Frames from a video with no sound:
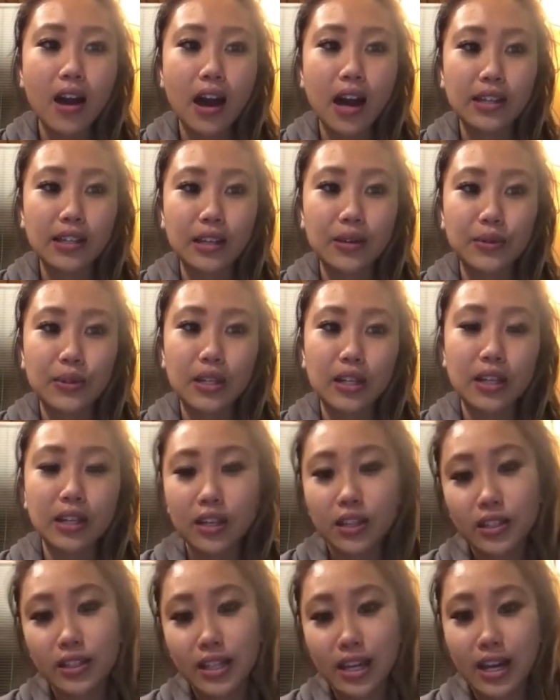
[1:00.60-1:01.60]
As I was
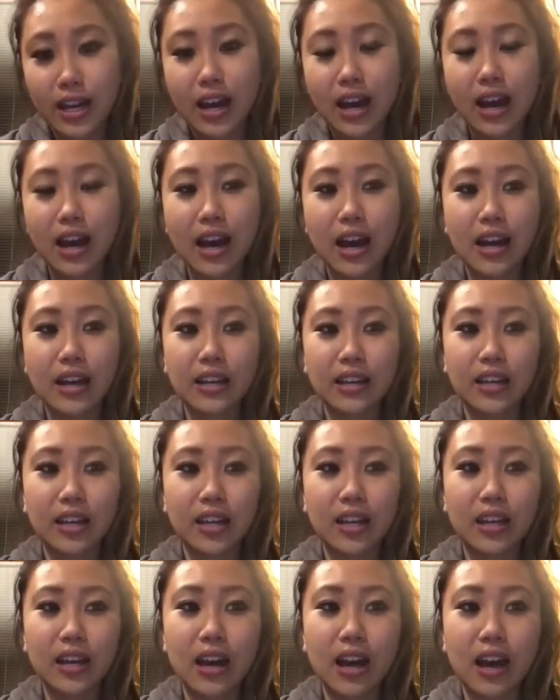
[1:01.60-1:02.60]
eating injera, I
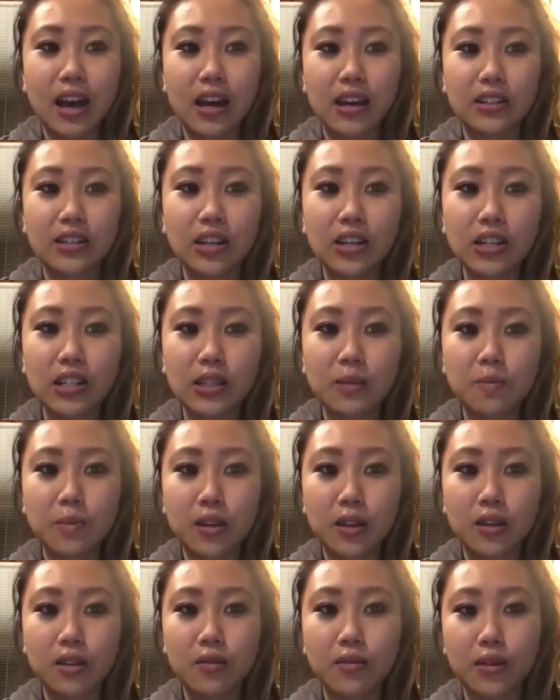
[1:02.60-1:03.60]
started
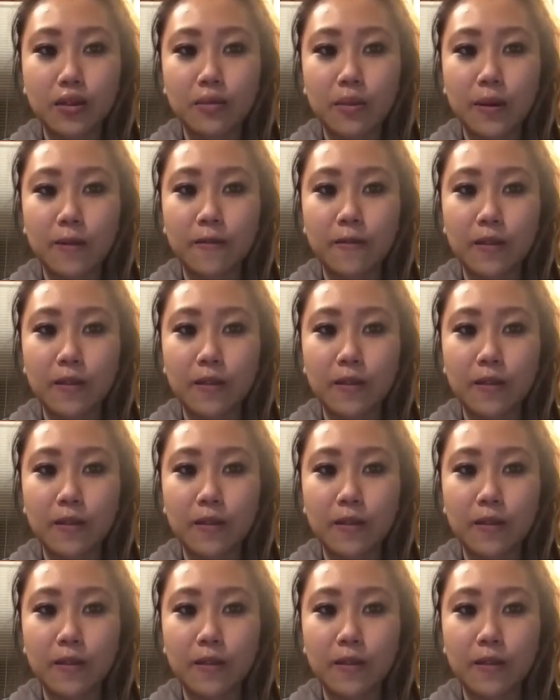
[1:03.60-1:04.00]
speaking with my